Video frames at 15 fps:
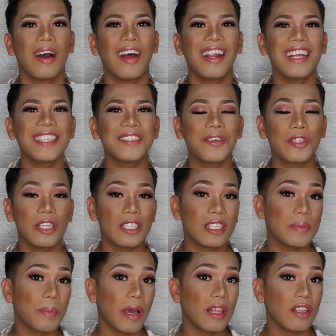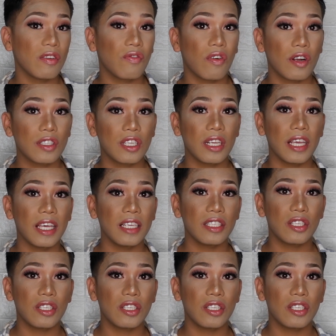Alright, so this is my look for today,